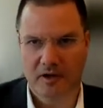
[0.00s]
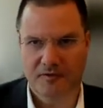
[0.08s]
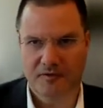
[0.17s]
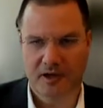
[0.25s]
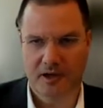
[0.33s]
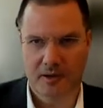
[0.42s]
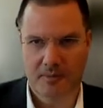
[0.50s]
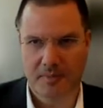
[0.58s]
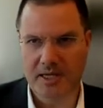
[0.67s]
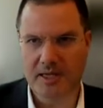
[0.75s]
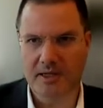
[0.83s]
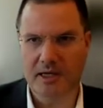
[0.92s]
with
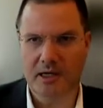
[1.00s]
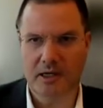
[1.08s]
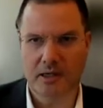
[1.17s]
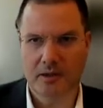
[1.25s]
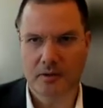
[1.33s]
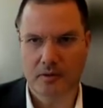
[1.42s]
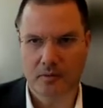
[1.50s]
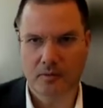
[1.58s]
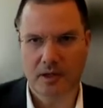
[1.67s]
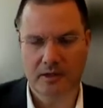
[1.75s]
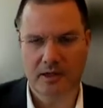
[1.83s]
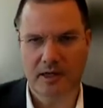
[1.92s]
media,
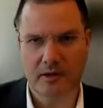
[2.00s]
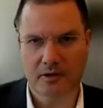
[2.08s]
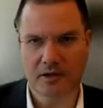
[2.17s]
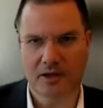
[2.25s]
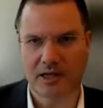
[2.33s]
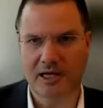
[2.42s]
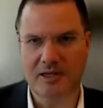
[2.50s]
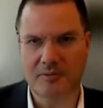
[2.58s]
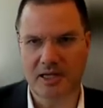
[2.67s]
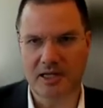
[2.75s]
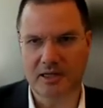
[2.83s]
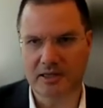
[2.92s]
where they are
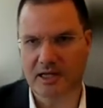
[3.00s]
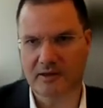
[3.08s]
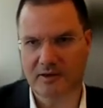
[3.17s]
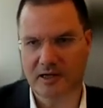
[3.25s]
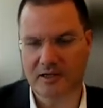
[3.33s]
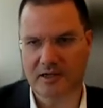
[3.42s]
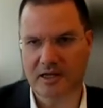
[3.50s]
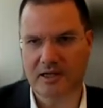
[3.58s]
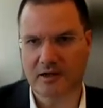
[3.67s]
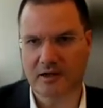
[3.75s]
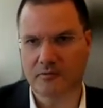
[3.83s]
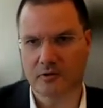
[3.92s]
claiming that their
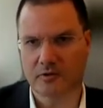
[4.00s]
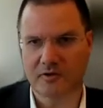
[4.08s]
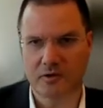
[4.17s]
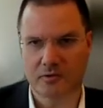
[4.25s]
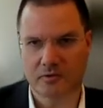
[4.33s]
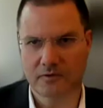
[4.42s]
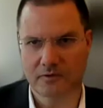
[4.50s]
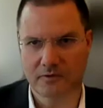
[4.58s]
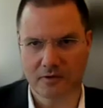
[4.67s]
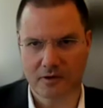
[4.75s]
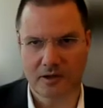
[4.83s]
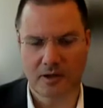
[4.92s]
data was
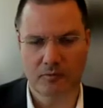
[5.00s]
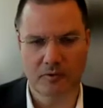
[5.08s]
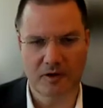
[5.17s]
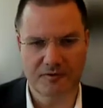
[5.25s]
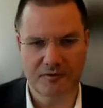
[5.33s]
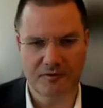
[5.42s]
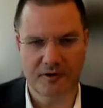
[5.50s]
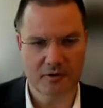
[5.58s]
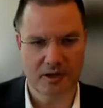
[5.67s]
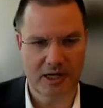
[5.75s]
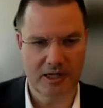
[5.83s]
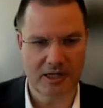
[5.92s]
used
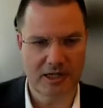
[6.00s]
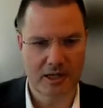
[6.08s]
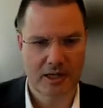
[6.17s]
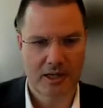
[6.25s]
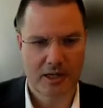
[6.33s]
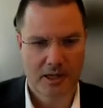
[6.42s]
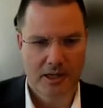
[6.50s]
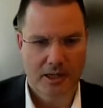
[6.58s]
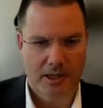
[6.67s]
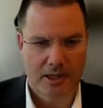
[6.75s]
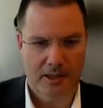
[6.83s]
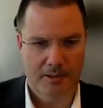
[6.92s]
without any
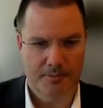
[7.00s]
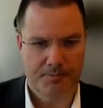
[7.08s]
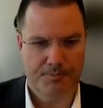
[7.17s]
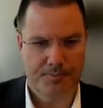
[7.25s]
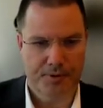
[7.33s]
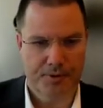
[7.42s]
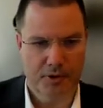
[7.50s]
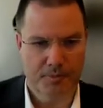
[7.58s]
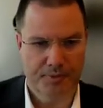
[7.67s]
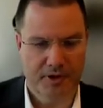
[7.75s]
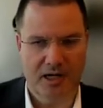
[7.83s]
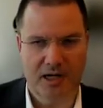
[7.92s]

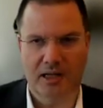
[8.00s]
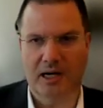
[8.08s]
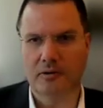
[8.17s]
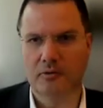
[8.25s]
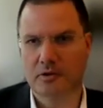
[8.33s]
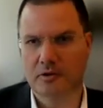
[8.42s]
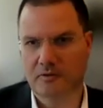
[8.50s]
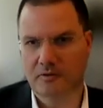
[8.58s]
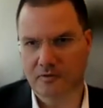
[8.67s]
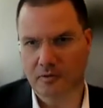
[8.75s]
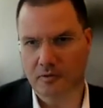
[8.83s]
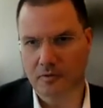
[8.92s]
proper
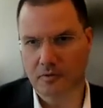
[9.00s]
allowance